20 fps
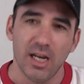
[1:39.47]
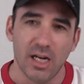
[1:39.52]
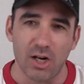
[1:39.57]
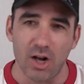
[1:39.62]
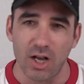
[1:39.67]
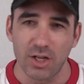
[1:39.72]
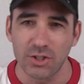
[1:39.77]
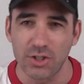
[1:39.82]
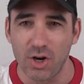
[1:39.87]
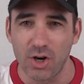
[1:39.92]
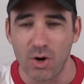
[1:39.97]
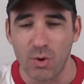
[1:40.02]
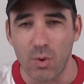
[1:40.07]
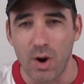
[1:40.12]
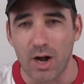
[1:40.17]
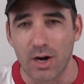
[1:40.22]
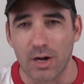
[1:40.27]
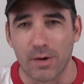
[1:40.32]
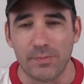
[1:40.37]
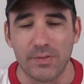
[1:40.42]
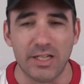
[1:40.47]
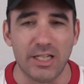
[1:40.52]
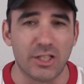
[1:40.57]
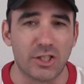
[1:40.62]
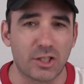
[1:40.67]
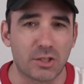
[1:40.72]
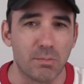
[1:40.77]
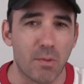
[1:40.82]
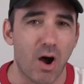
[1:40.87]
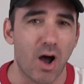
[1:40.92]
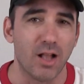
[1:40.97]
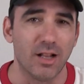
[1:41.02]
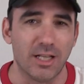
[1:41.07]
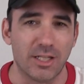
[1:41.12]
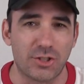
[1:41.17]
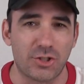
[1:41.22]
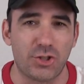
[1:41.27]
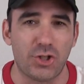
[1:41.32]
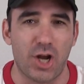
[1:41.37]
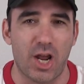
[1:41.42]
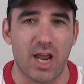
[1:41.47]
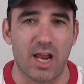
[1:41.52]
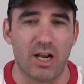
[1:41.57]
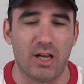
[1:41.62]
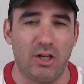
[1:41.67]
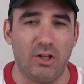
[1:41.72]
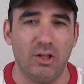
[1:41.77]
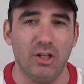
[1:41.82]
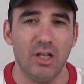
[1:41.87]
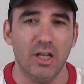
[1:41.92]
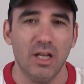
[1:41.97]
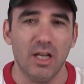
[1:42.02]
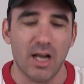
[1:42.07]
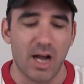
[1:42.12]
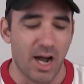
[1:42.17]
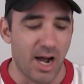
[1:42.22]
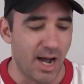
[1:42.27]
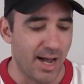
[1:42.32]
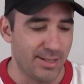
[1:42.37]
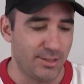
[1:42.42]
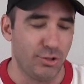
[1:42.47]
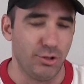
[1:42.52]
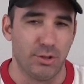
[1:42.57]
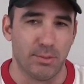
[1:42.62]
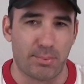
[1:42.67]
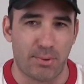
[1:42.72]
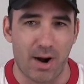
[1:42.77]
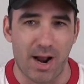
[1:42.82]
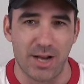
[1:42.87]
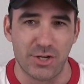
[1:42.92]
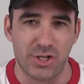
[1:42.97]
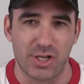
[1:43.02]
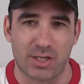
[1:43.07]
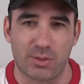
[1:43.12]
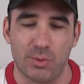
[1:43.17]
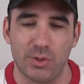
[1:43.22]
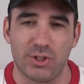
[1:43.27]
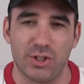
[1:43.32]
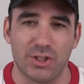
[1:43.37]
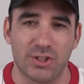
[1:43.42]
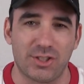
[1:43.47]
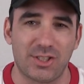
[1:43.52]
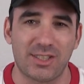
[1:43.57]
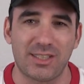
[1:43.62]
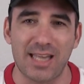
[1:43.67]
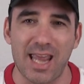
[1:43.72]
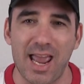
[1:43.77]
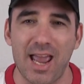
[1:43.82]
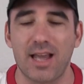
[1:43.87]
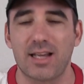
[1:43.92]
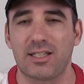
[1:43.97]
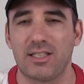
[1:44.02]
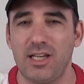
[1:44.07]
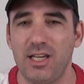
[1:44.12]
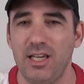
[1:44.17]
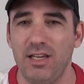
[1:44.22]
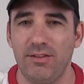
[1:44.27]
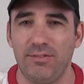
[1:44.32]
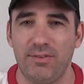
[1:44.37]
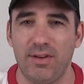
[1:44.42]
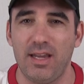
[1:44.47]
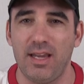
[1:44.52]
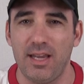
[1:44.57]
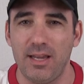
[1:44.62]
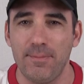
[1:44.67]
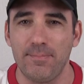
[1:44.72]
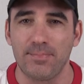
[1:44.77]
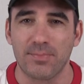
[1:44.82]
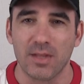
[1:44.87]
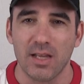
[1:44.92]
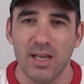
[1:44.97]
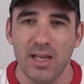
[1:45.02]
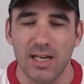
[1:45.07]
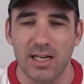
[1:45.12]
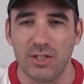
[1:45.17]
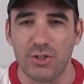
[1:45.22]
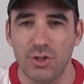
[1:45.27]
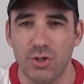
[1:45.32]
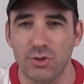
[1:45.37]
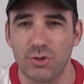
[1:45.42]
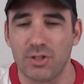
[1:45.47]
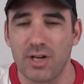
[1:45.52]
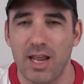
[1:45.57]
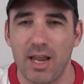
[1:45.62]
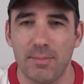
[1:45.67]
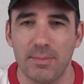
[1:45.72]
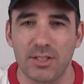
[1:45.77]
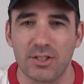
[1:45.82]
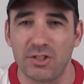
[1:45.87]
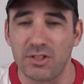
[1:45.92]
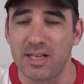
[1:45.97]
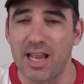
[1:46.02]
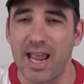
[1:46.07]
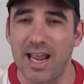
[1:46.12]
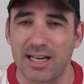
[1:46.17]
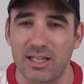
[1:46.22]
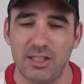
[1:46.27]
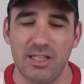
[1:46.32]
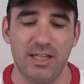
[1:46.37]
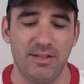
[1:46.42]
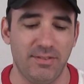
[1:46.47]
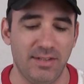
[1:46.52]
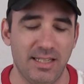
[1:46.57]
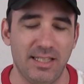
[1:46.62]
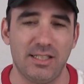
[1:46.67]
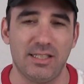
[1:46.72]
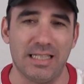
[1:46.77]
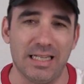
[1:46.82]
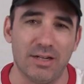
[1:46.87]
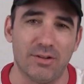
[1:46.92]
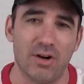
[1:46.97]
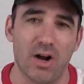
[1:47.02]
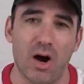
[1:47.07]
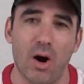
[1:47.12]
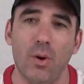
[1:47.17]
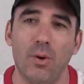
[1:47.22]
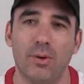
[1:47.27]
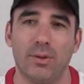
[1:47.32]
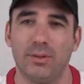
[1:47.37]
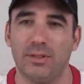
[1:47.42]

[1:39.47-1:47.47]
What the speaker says: And also welcome the smallest channel to the project, which is Stag TV, and his username is StagTV0.